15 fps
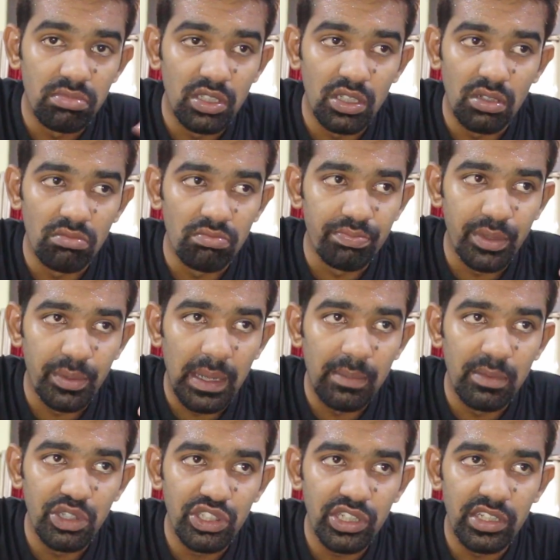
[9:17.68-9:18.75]
you know,
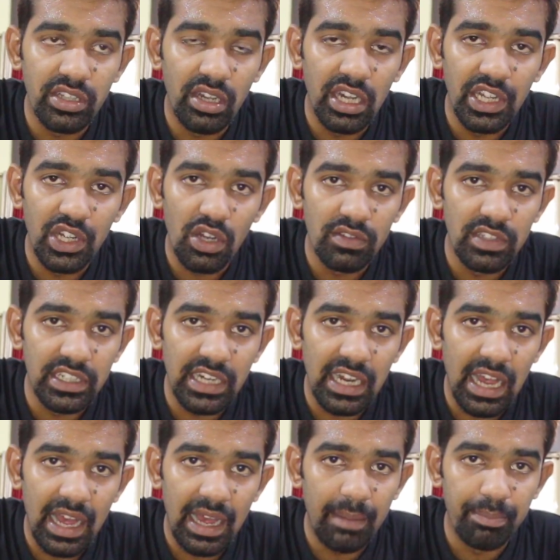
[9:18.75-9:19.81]
probably share the link of that
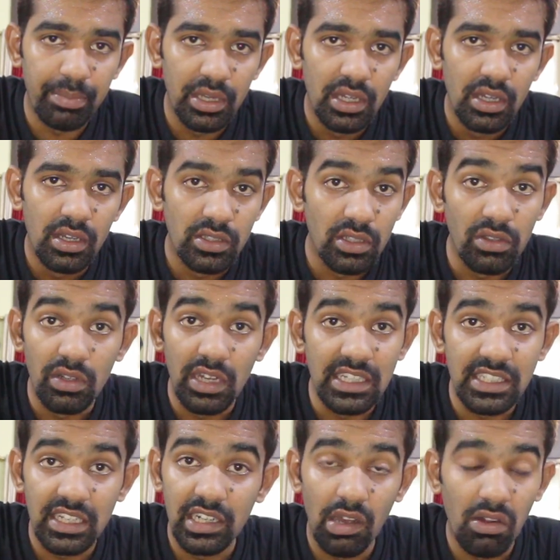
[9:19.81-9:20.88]
app, so you
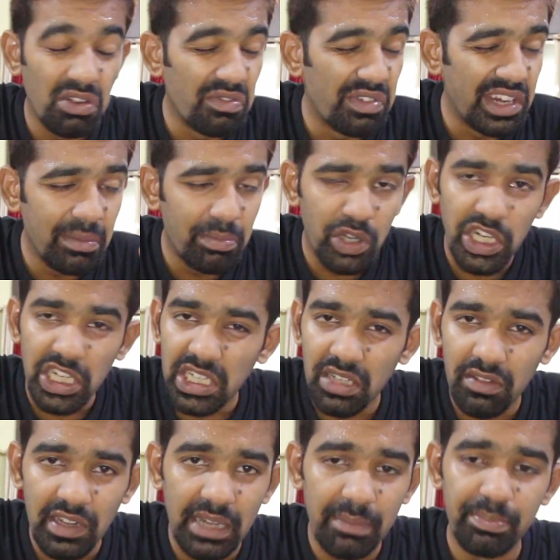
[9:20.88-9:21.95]
guys can download. Very
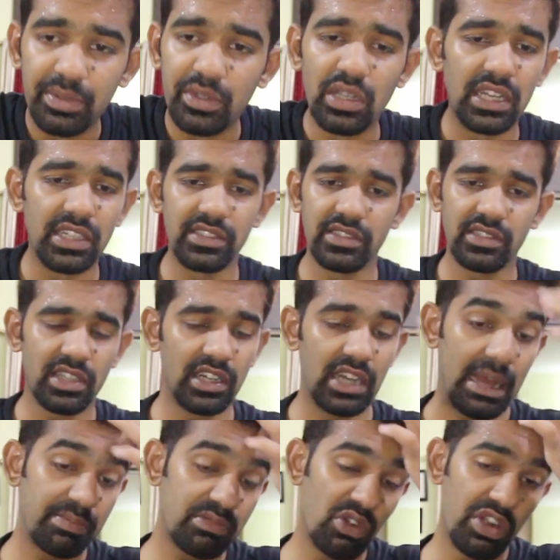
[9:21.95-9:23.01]
productive app. You guys can
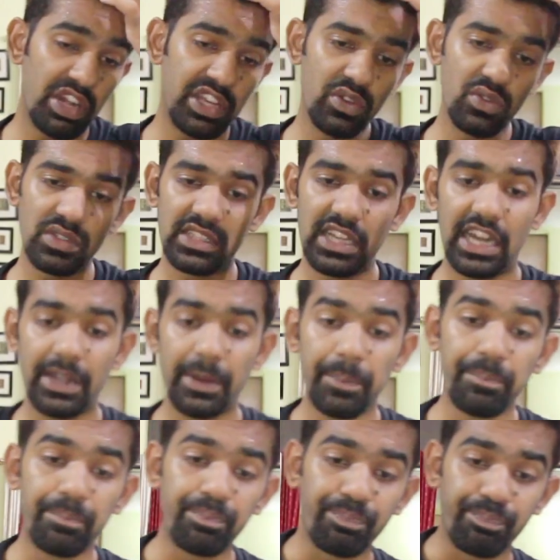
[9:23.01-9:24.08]
absolutely use that.
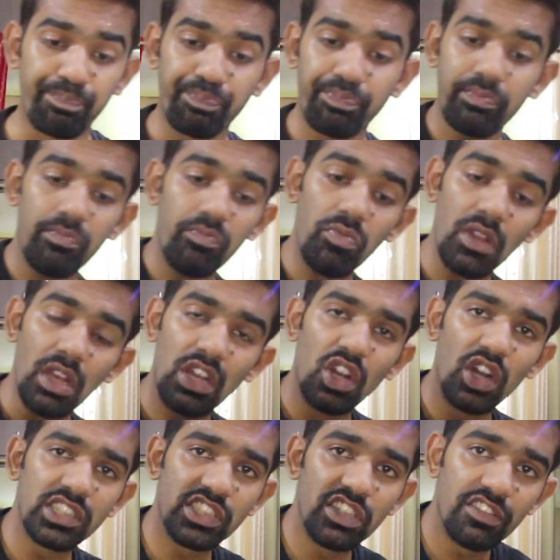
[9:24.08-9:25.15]

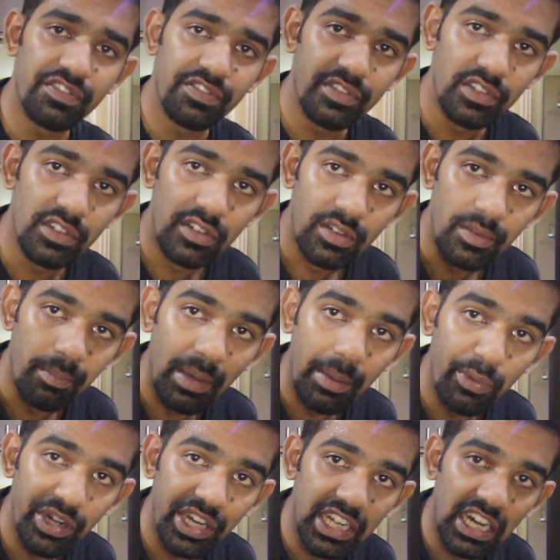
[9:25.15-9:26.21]
Lots of
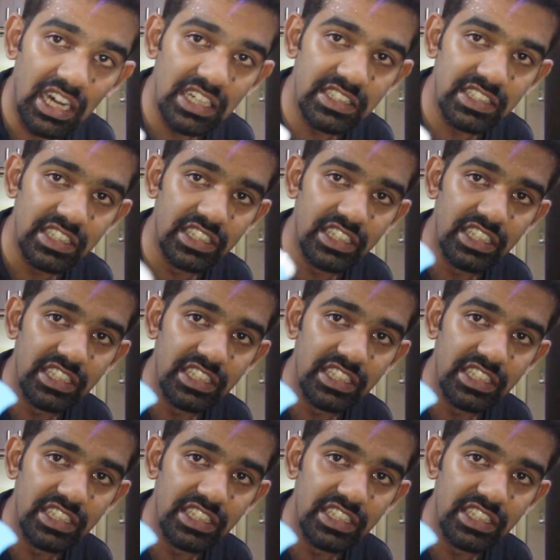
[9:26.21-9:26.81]
memory cards in